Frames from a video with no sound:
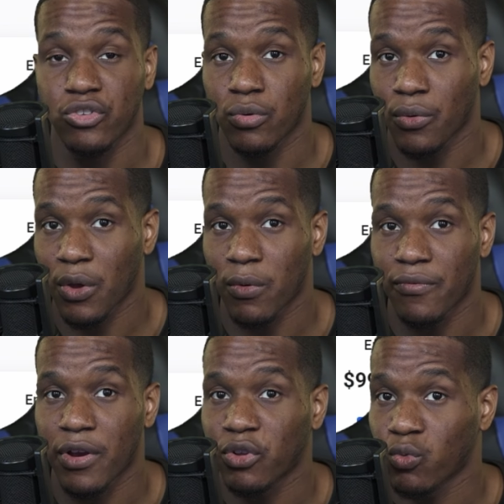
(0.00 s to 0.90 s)
You know that we're
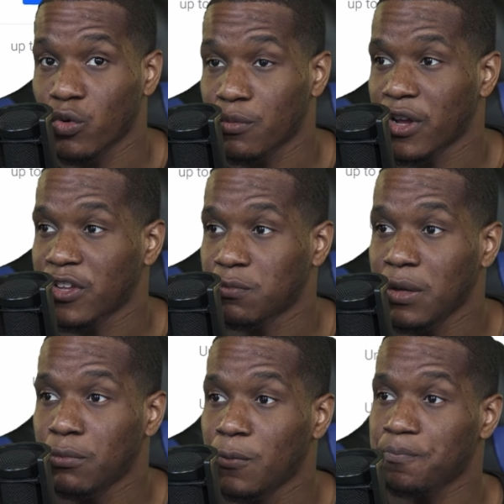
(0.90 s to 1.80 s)
very much WordPress
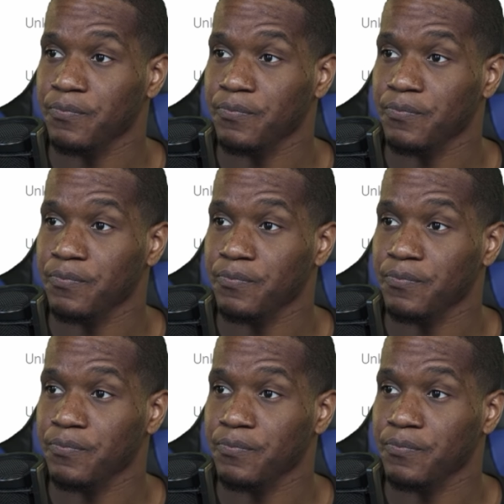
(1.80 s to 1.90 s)
people.